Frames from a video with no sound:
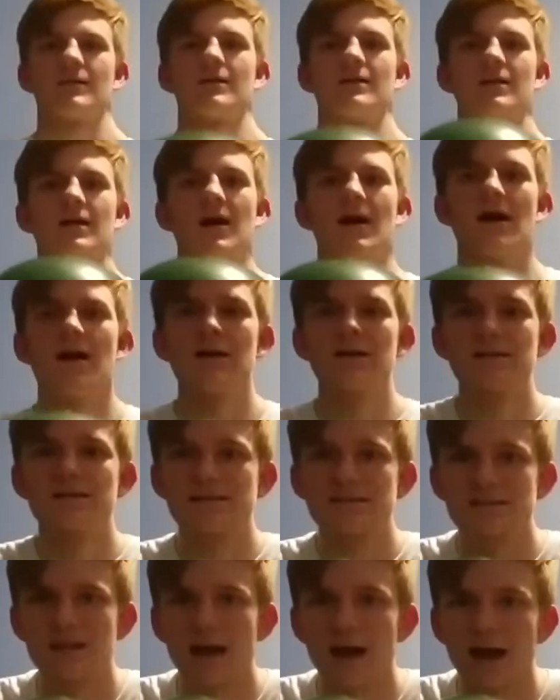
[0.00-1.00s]
And I
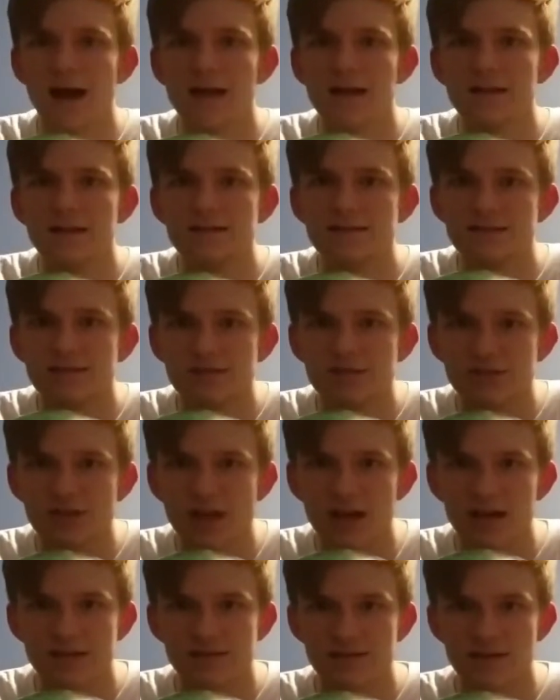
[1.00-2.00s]
highly
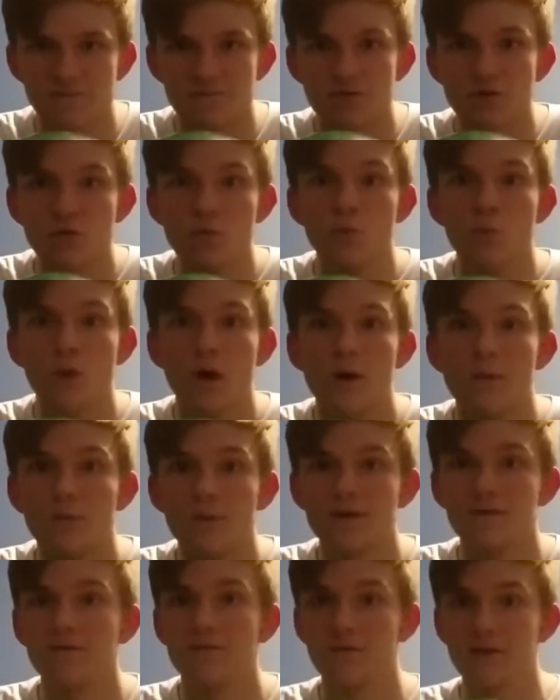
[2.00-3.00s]
suggest, if you want
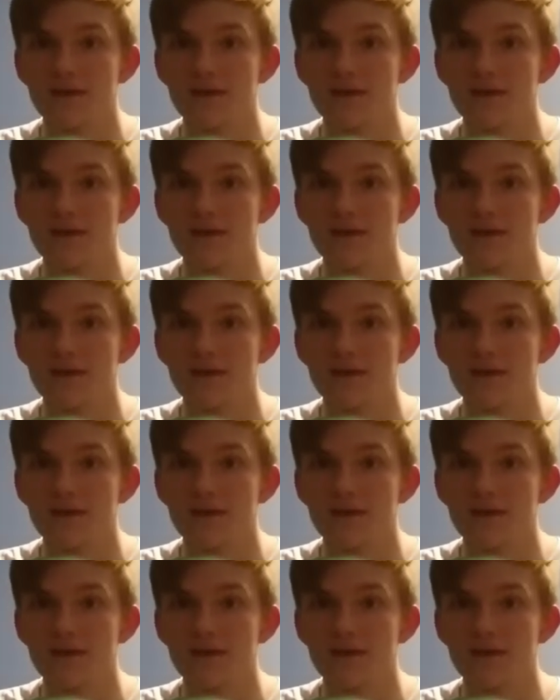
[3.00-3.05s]
one of